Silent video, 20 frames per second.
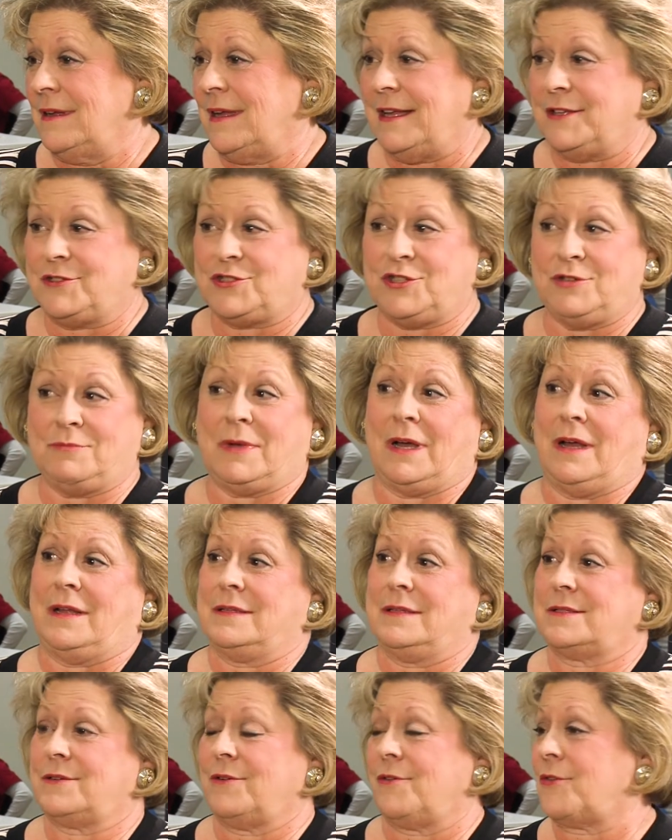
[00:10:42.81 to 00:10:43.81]
in 2
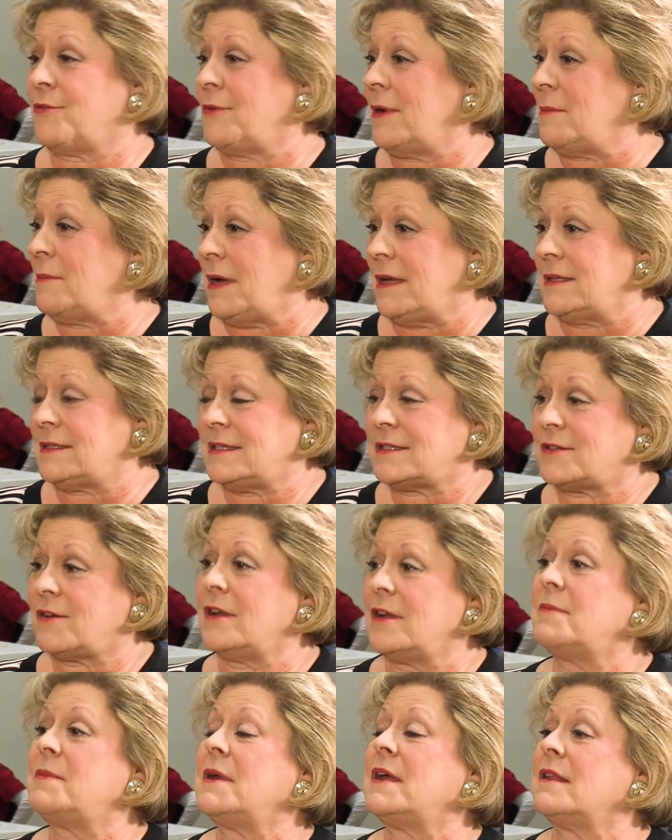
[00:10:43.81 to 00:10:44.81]
months or 3 mons. It's
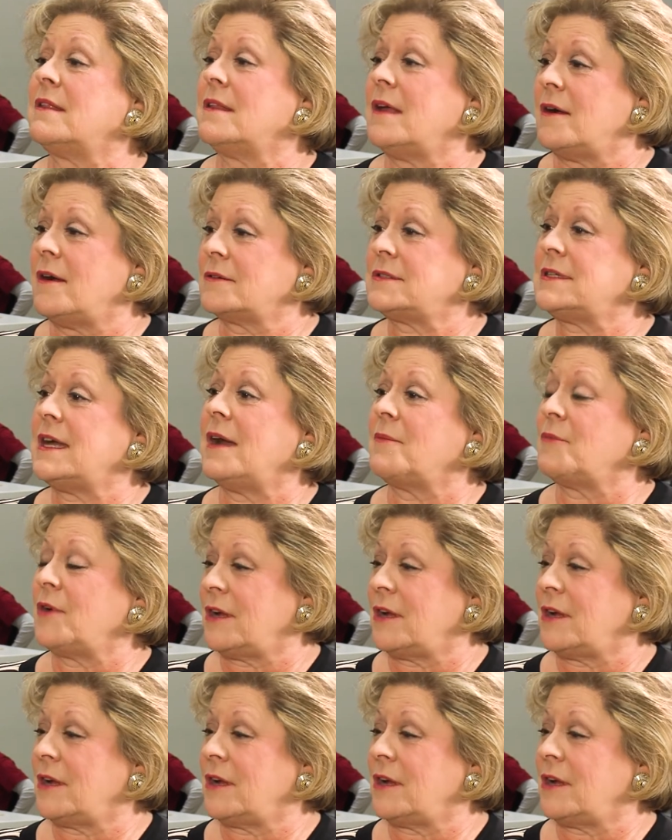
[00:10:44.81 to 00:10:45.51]
going to be a long-term